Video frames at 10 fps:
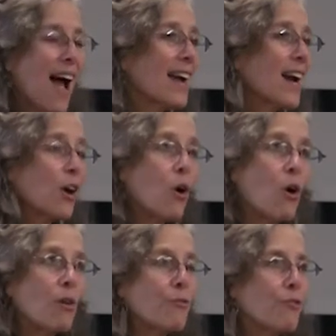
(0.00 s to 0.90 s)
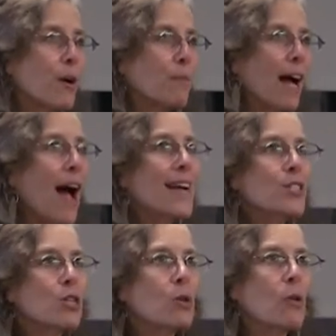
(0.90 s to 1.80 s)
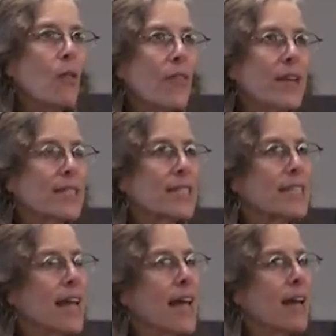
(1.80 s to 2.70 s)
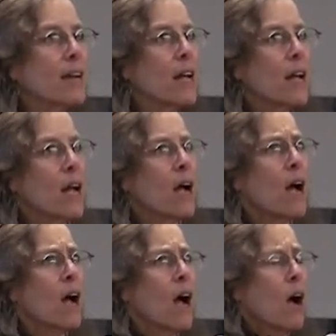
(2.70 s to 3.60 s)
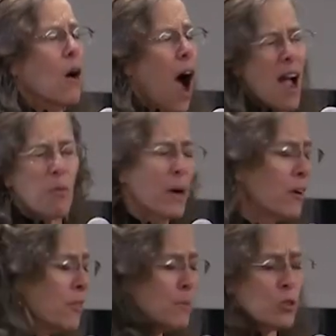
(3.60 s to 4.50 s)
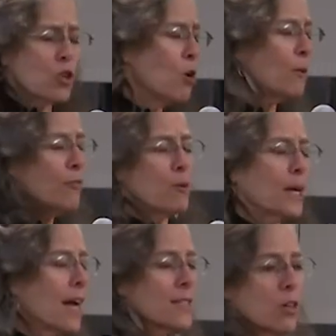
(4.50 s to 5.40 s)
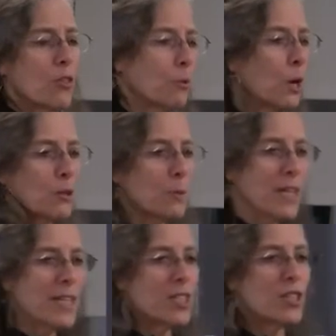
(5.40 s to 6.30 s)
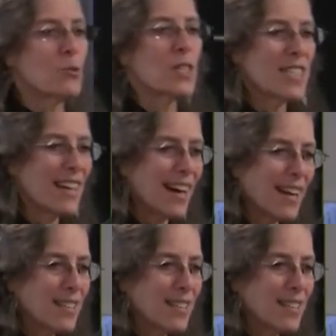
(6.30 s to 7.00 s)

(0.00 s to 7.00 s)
I got a call from a high school that said, uh, we're in the most homophobic high school in the world. We need to do a study.